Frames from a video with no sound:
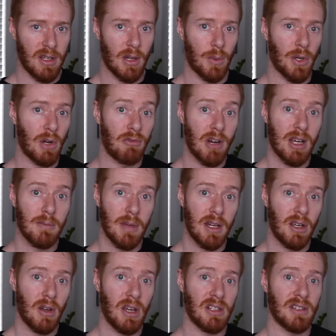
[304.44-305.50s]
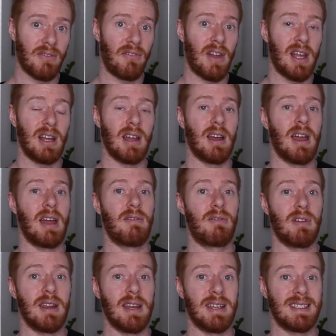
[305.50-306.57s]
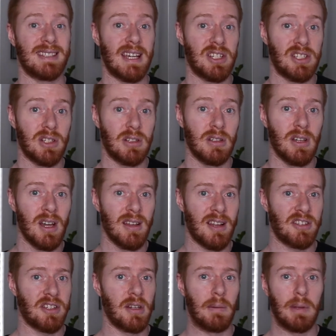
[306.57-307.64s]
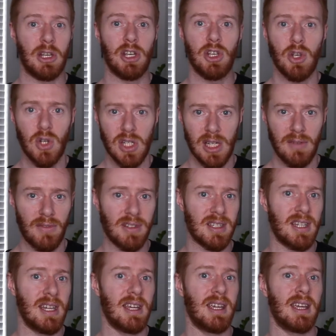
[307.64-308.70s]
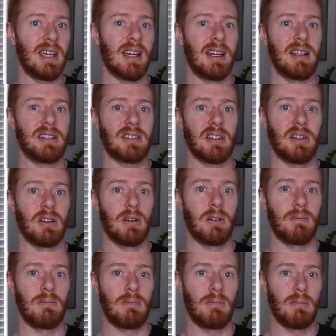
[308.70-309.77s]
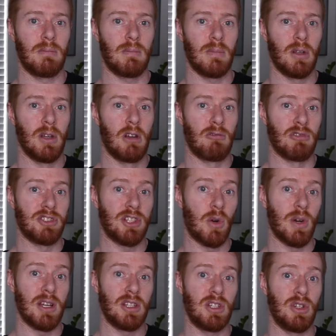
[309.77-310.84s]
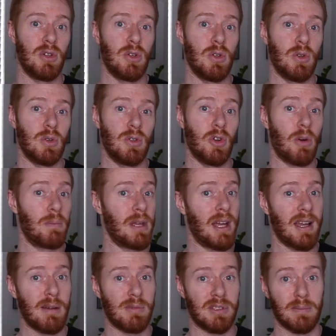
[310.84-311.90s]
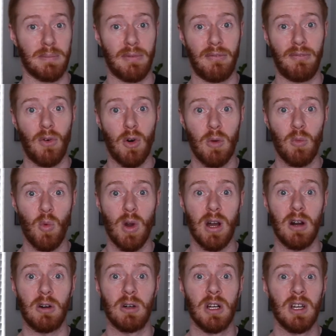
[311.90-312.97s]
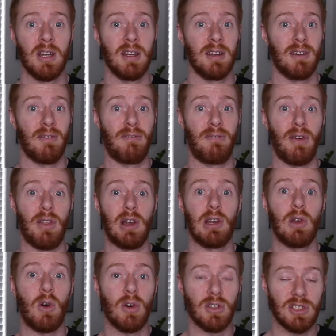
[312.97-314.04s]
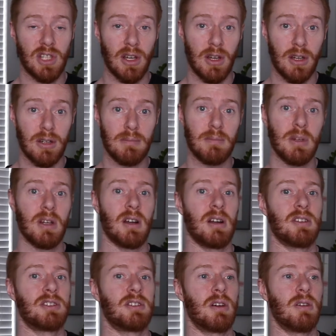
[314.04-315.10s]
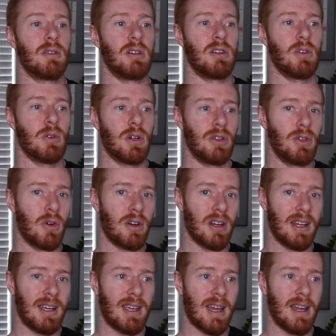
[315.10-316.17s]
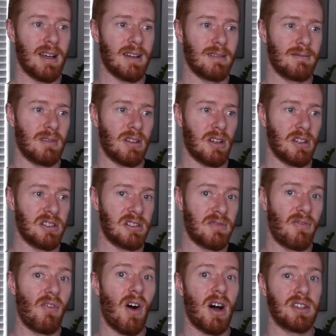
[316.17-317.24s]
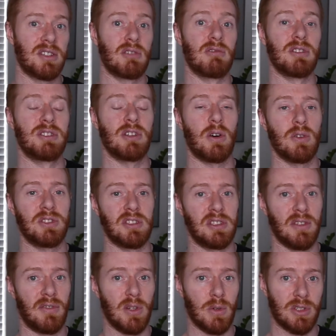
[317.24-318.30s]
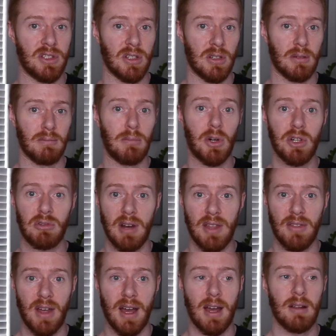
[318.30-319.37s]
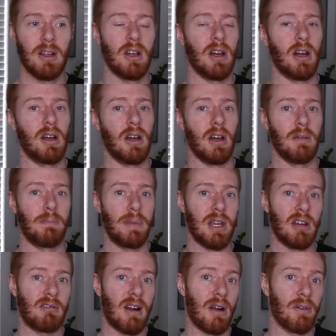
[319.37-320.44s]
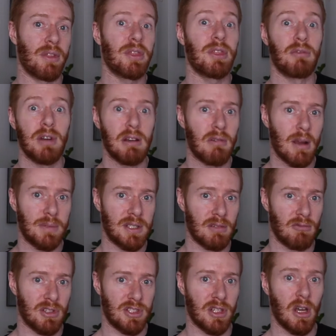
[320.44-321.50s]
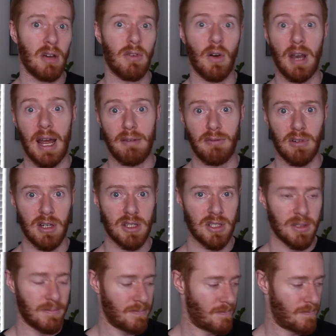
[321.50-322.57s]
Now, I don't recommend going to failure every session. That's going to be hugely fatiguing, and it's going to result in you not being able to perform well for the long term. And so you are not going to get as faster results as if you were to moderate that and be around 3 reps in reserve on average.